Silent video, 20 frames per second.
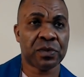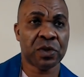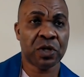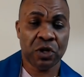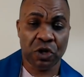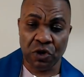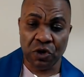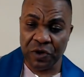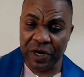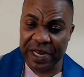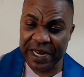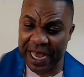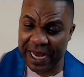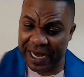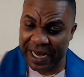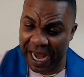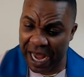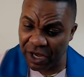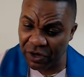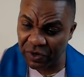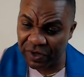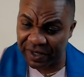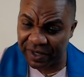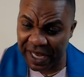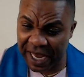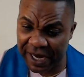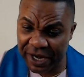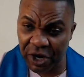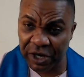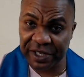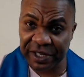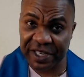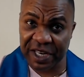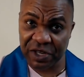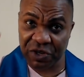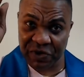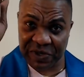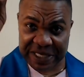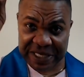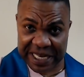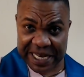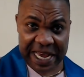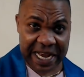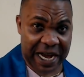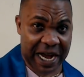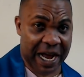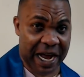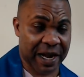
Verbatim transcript: You need a car, you stay there until you see the car.